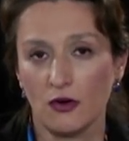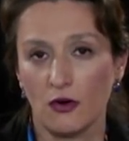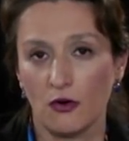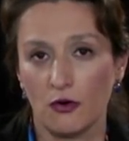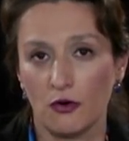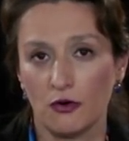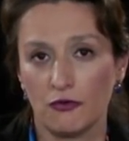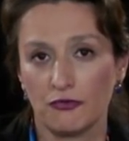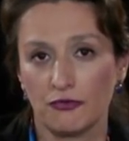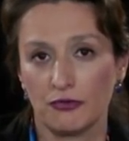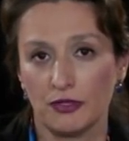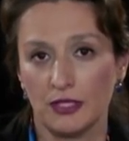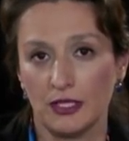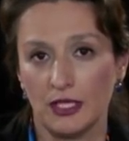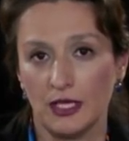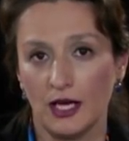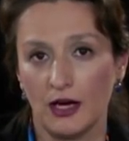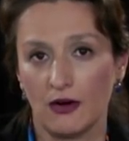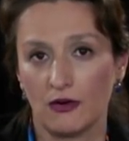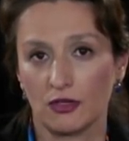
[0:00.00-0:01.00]
of
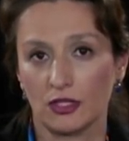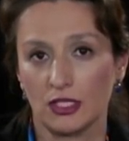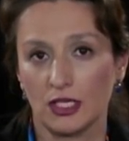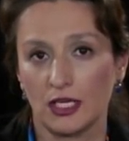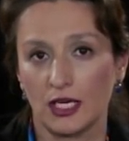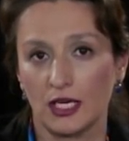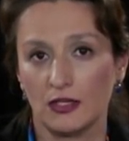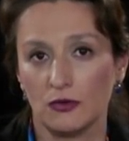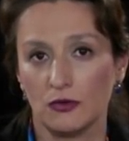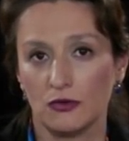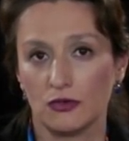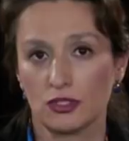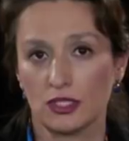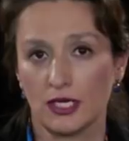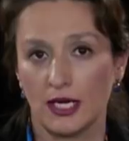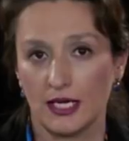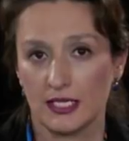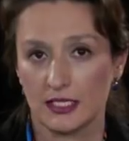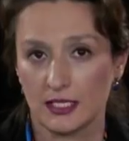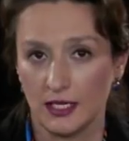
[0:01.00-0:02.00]
the aortic annulus
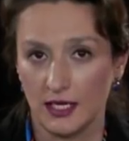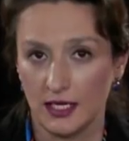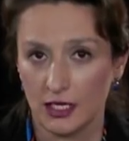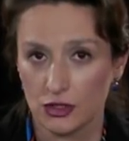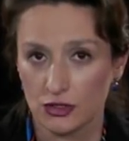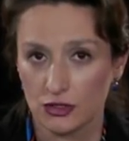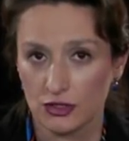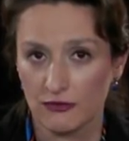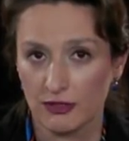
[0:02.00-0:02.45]
and selection